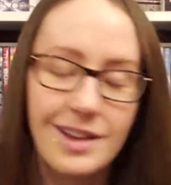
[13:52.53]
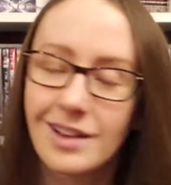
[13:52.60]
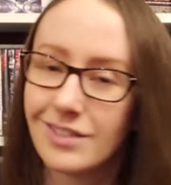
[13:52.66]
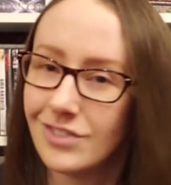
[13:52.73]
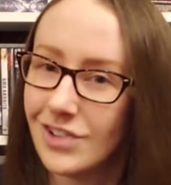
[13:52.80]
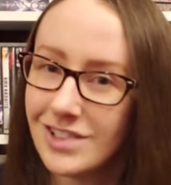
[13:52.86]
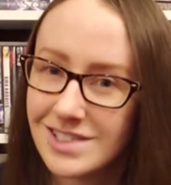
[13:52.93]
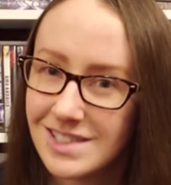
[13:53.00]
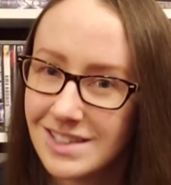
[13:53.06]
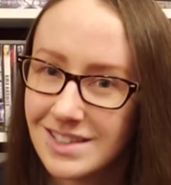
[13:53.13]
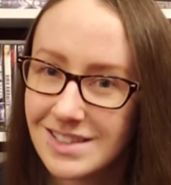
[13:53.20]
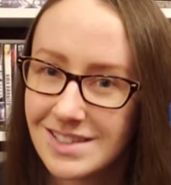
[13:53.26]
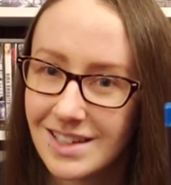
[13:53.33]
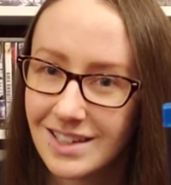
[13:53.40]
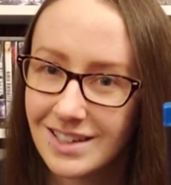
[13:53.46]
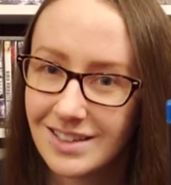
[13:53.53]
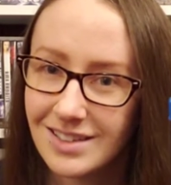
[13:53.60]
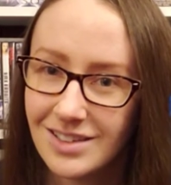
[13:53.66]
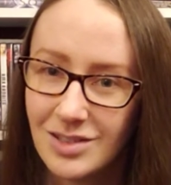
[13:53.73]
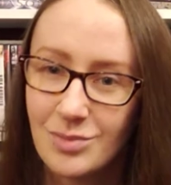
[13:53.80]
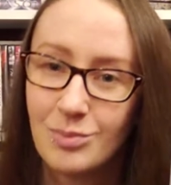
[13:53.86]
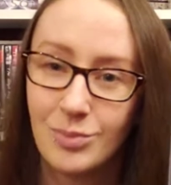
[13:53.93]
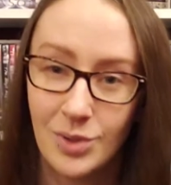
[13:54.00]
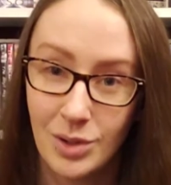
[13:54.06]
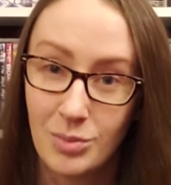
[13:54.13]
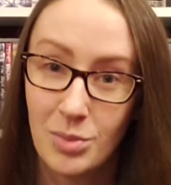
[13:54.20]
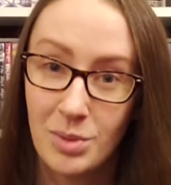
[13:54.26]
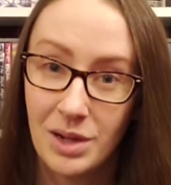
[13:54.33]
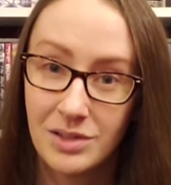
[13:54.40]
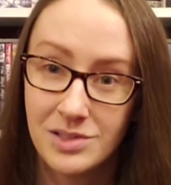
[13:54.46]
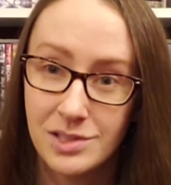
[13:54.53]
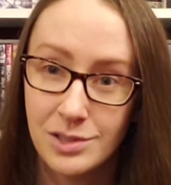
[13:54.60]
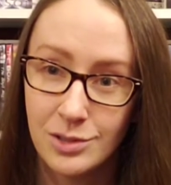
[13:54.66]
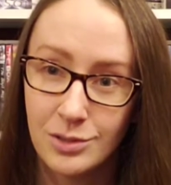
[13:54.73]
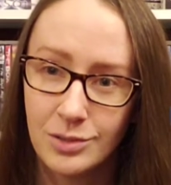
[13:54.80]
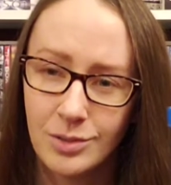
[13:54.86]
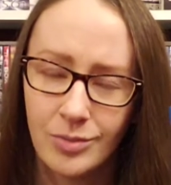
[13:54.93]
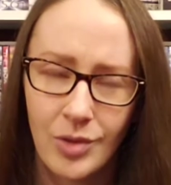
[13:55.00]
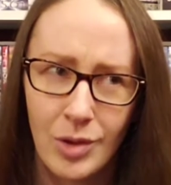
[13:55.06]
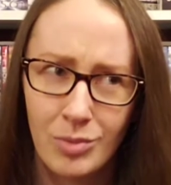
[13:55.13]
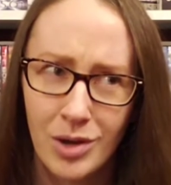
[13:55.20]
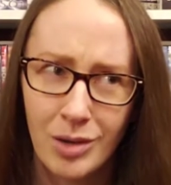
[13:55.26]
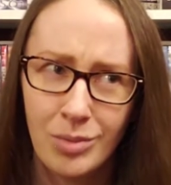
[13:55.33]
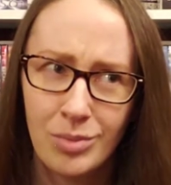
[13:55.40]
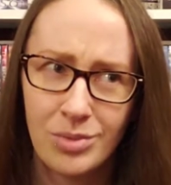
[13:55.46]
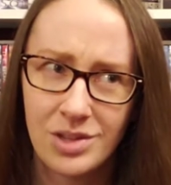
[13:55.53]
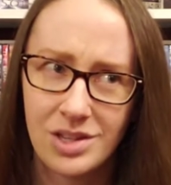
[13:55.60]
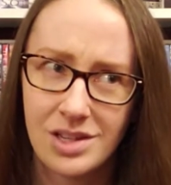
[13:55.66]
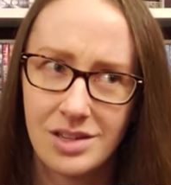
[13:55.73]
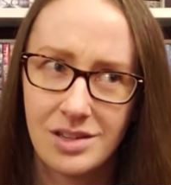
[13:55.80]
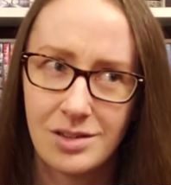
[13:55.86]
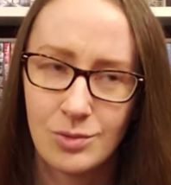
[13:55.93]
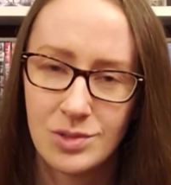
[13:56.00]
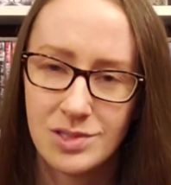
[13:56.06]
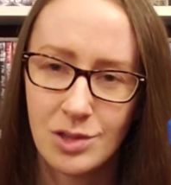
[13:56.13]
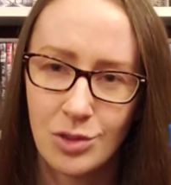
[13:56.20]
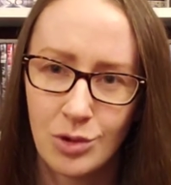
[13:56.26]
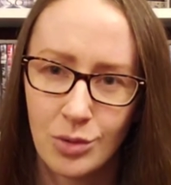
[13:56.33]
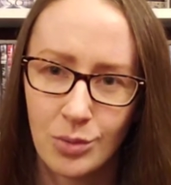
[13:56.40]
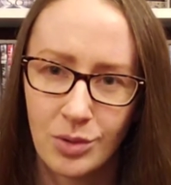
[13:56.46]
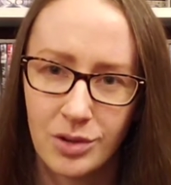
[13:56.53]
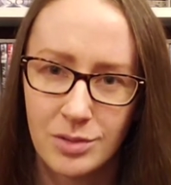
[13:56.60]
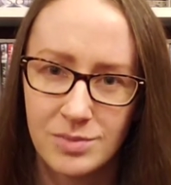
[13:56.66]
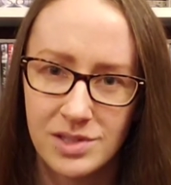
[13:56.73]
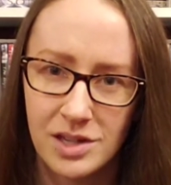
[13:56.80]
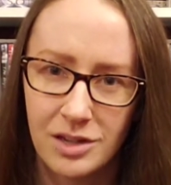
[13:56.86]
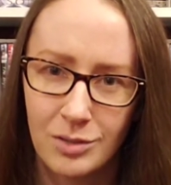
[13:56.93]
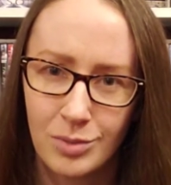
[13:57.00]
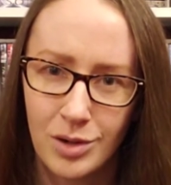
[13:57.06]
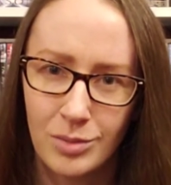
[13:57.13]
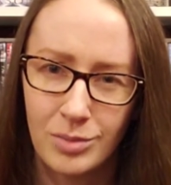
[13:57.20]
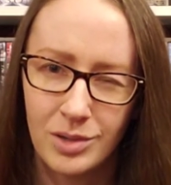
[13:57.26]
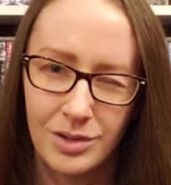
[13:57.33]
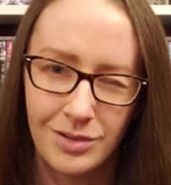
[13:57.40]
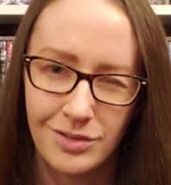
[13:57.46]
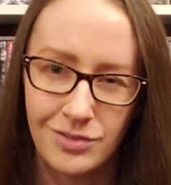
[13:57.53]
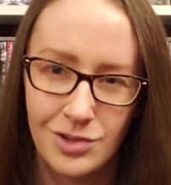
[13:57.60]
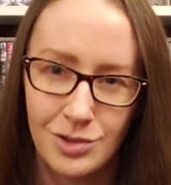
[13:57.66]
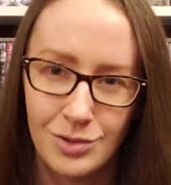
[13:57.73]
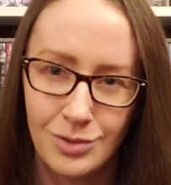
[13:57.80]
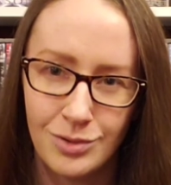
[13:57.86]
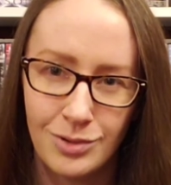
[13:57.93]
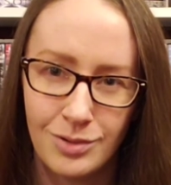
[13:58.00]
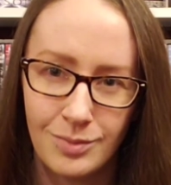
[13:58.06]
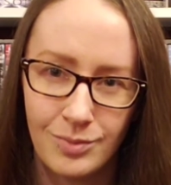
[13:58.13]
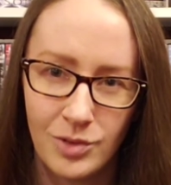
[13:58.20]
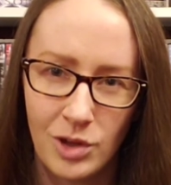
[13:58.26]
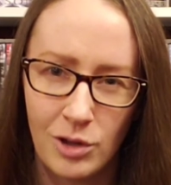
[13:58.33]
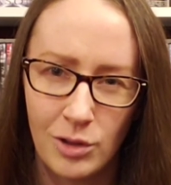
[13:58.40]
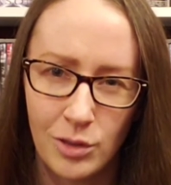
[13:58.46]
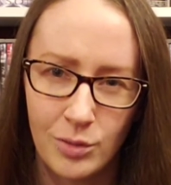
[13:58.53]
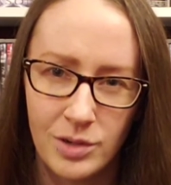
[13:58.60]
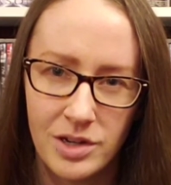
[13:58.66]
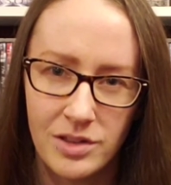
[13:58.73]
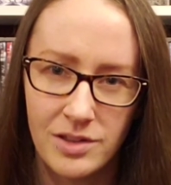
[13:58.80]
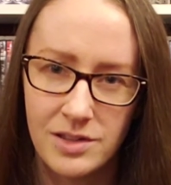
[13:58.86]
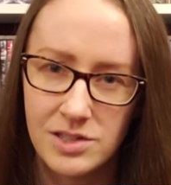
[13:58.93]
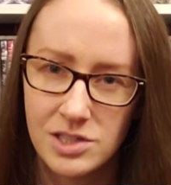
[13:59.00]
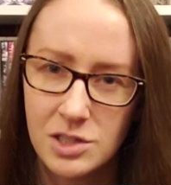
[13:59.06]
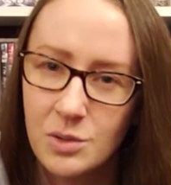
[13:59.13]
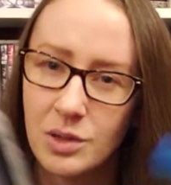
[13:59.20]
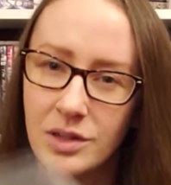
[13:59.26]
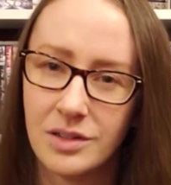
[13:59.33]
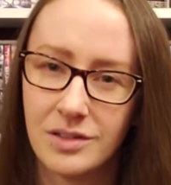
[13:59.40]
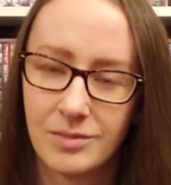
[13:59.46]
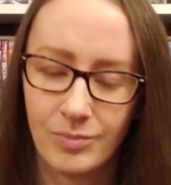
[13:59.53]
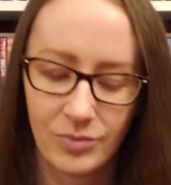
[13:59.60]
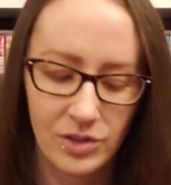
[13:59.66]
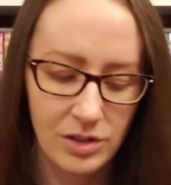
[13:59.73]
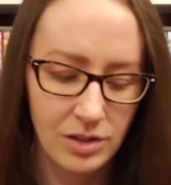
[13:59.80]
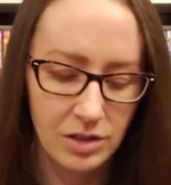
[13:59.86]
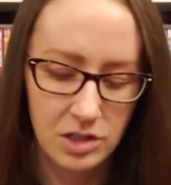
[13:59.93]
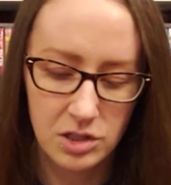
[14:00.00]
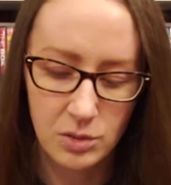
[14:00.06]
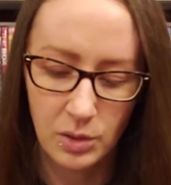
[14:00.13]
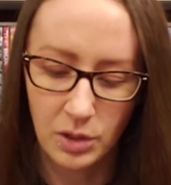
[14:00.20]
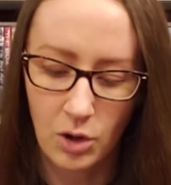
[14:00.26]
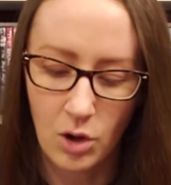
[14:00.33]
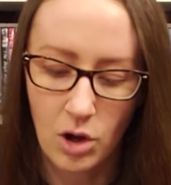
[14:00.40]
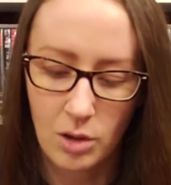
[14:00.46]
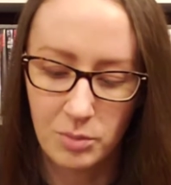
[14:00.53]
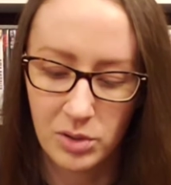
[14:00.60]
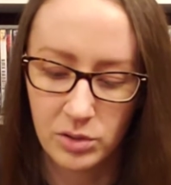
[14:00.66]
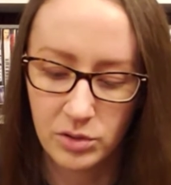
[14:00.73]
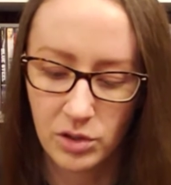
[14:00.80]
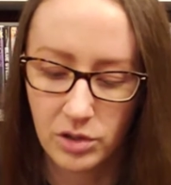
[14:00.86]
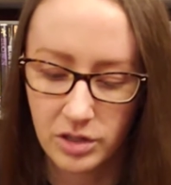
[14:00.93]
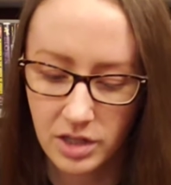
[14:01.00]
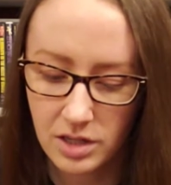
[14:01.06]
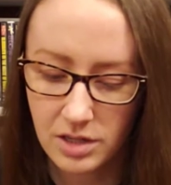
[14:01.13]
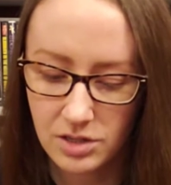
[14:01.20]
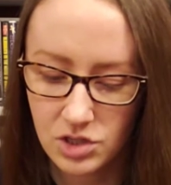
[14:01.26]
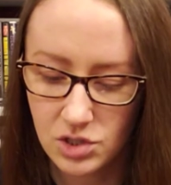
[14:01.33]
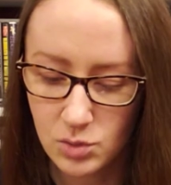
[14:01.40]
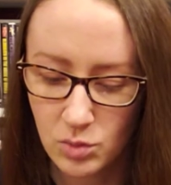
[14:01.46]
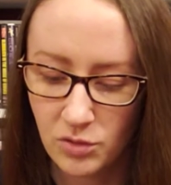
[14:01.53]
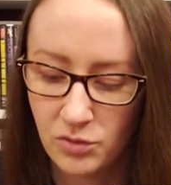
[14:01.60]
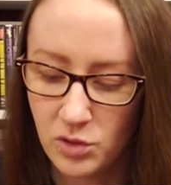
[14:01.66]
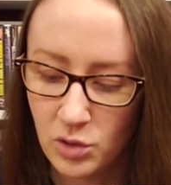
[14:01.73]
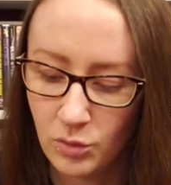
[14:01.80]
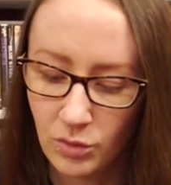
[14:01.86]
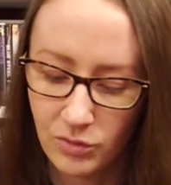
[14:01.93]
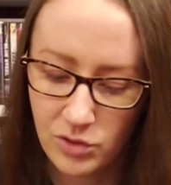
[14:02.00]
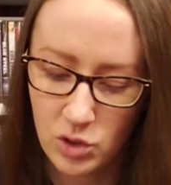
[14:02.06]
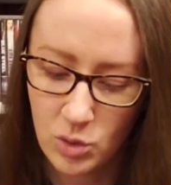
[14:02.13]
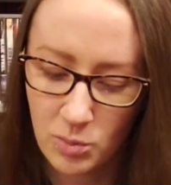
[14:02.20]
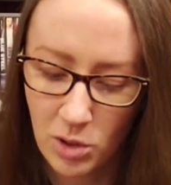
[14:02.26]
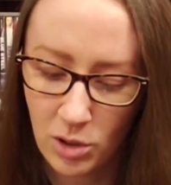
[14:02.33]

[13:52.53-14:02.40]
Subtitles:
I've not seen the second, but I'm about to. I'll probably, once the third one comes out, I'll probably review all three of these. Do a combo doggy and just review them